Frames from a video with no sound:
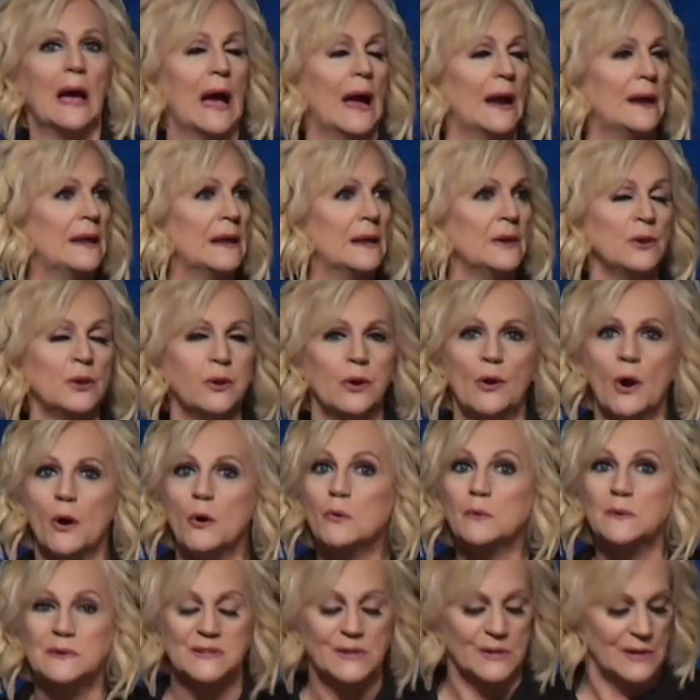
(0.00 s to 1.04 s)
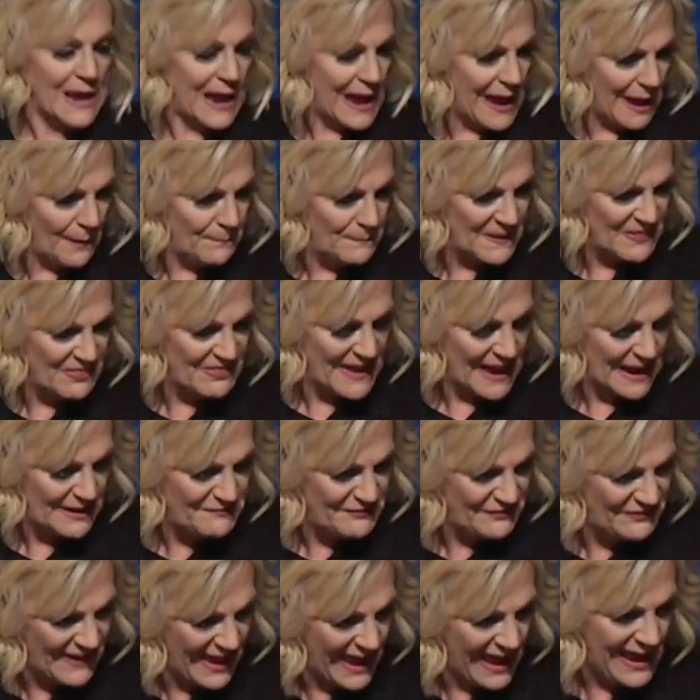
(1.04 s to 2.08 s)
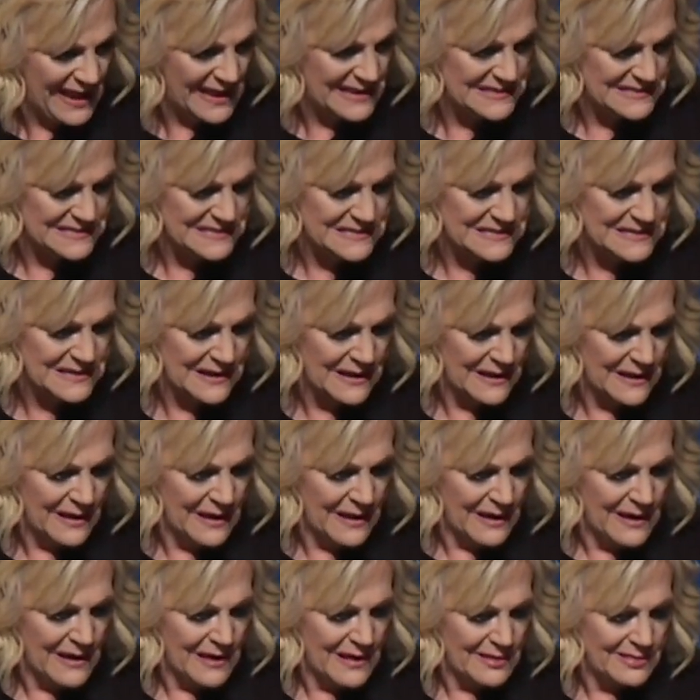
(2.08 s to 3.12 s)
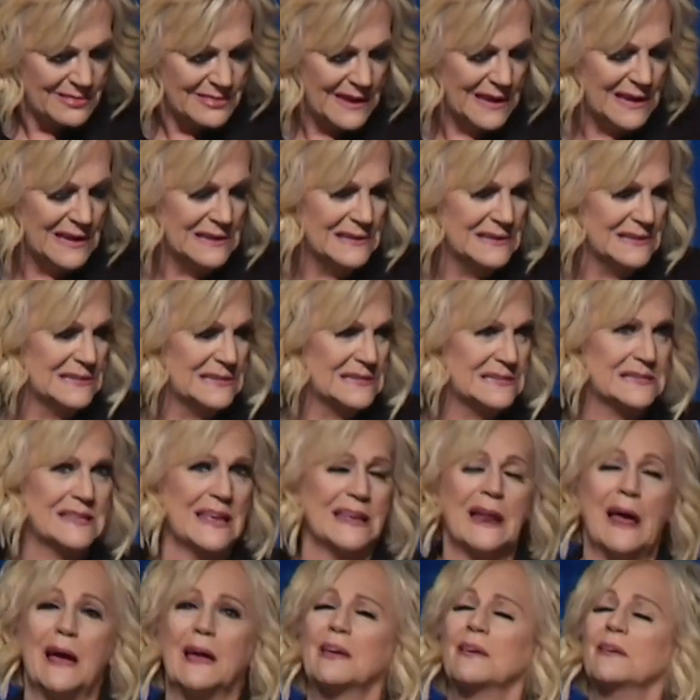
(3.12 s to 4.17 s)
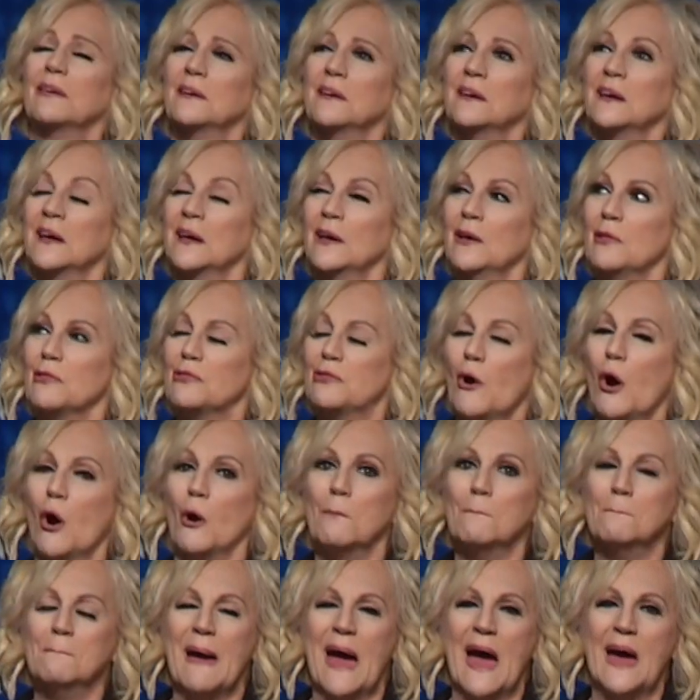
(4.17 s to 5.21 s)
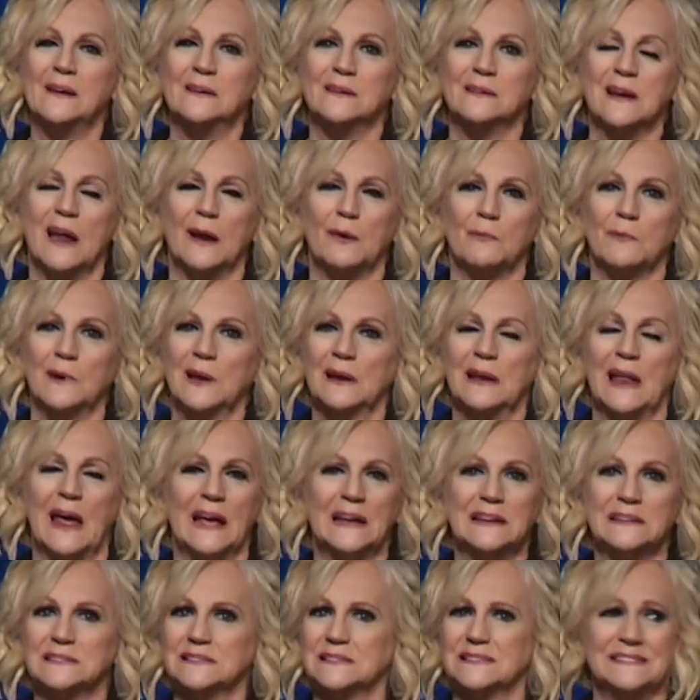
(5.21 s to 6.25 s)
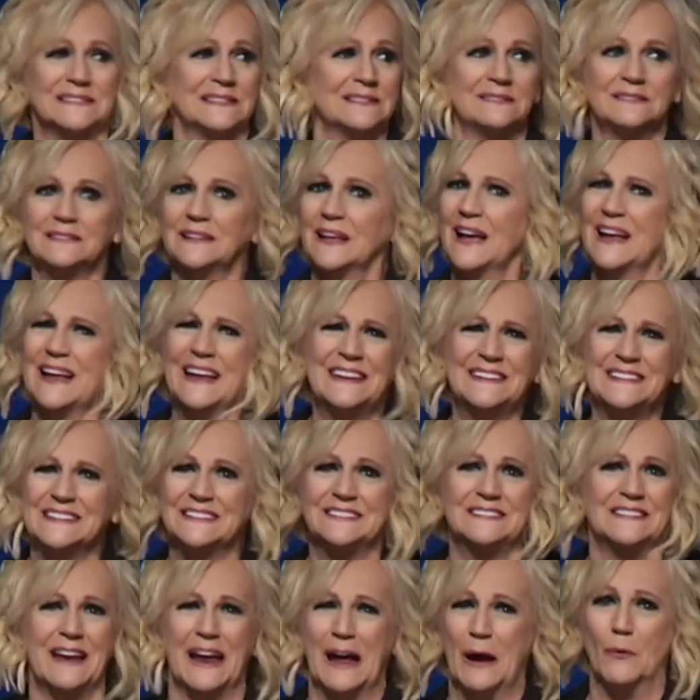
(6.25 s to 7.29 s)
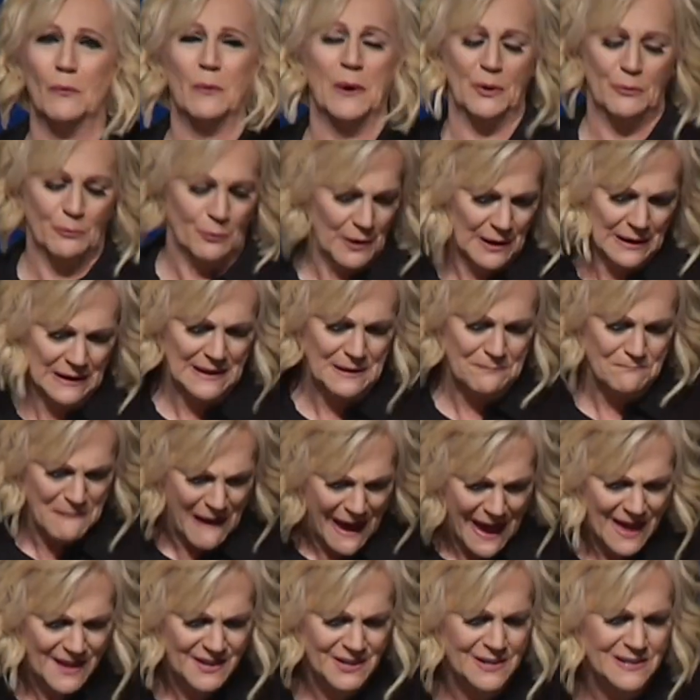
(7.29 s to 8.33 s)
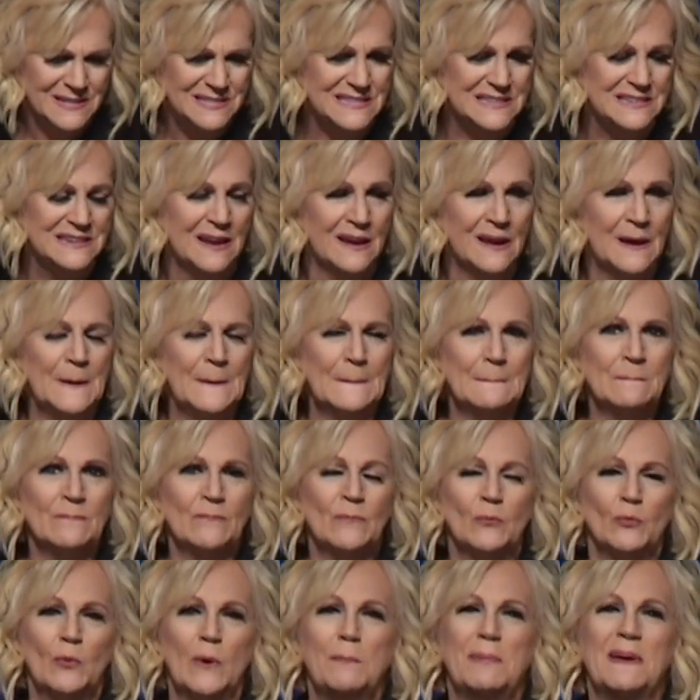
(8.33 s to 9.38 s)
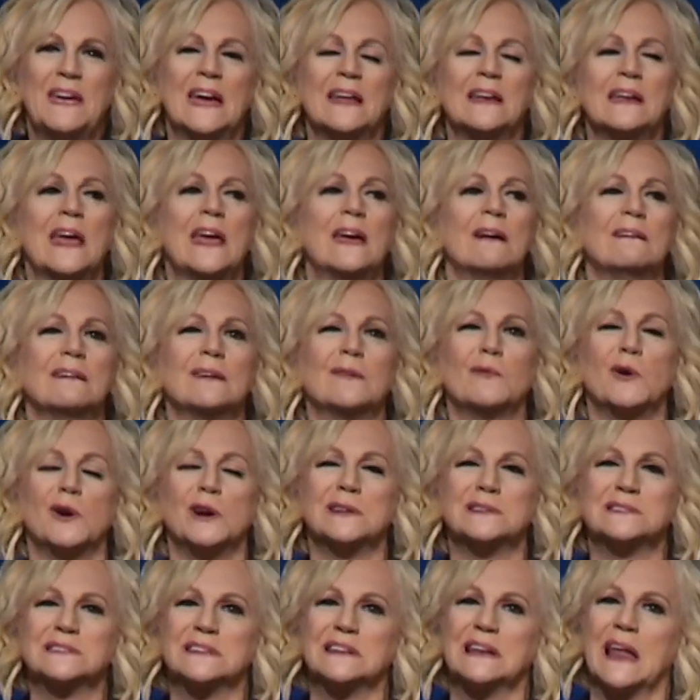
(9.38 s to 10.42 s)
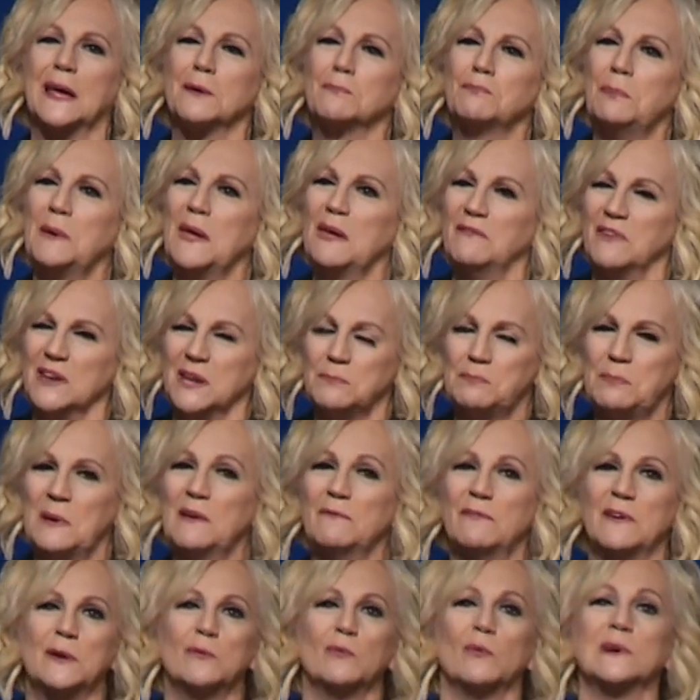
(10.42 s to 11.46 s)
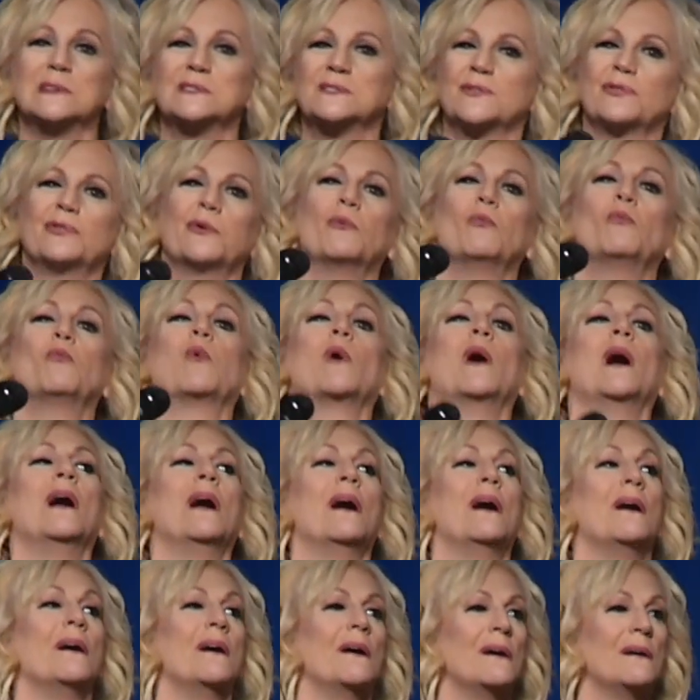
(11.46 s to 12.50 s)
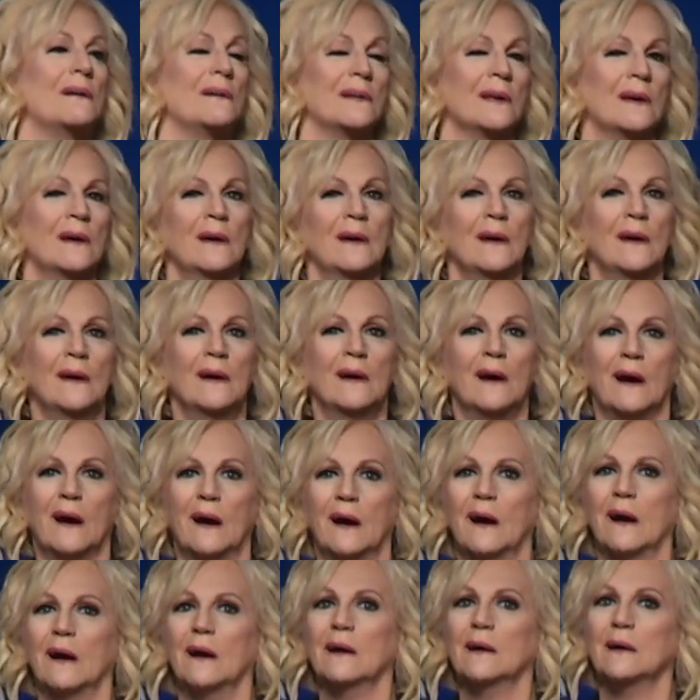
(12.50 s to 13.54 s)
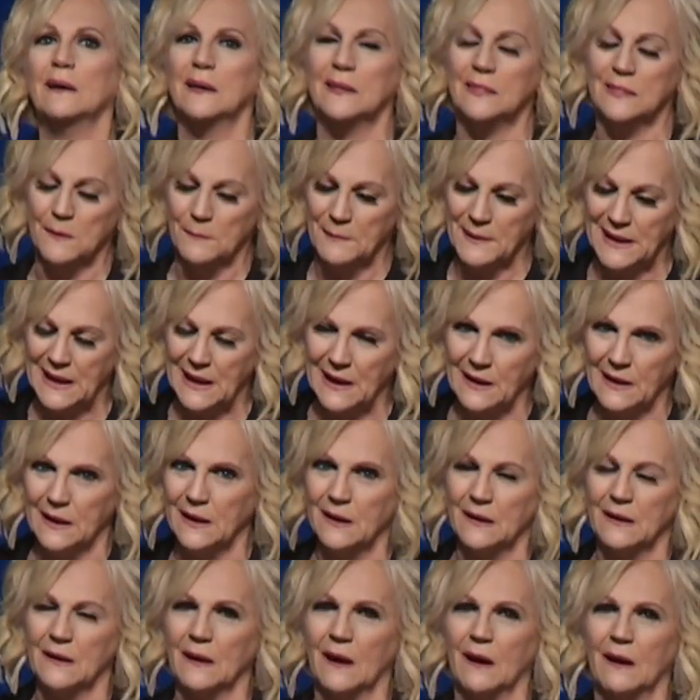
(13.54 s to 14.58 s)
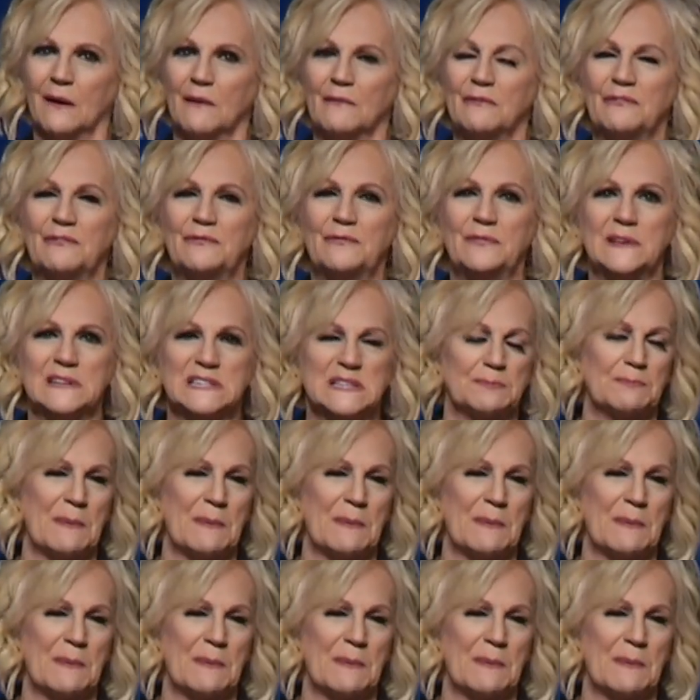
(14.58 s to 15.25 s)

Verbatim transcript: I didn't know it was going to happen that fast. Things that I thought mattered, I realized that's not what really matters. We began hearing words like pivot. Pivot was the word uh, in the beginning of this